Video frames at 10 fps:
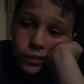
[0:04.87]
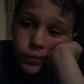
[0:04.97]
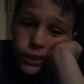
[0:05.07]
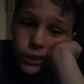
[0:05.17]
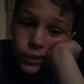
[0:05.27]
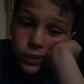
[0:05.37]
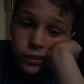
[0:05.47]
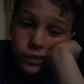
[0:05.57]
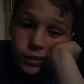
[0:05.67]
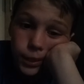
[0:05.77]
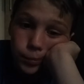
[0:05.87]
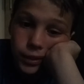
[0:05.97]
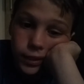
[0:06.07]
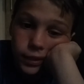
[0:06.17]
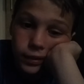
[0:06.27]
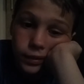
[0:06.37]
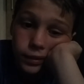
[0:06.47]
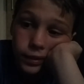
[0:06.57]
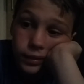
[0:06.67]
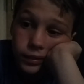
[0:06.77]
well, it's the same day I
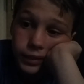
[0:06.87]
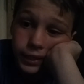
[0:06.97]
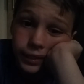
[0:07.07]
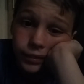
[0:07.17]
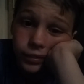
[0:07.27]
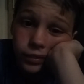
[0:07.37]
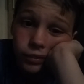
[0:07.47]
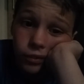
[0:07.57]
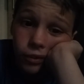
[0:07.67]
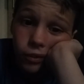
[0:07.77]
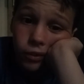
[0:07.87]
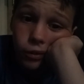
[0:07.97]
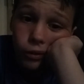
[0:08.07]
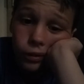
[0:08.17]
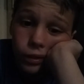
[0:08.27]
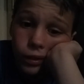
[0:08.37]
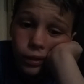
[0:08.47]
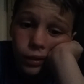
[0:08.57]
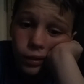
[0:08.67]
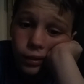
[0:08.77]
did that shout out to all.
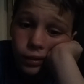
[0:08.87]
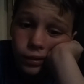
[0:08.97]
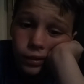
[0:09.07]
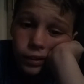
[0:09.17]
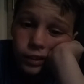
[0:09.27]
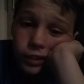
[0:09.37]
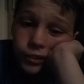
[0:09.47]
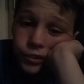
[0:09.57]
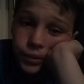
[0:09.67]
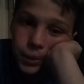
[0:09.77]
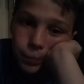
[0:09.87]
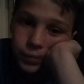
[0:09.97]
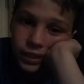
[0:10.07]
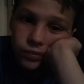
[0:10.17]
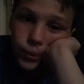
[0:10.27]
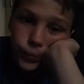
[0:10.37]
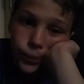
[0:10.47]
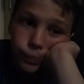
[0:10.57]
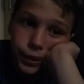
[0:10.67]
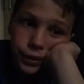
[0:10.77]
I just came back from
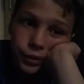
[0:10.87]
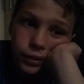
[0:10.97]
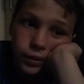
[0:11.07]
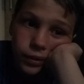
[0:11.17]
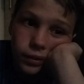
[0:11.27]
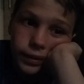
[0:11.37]
the pier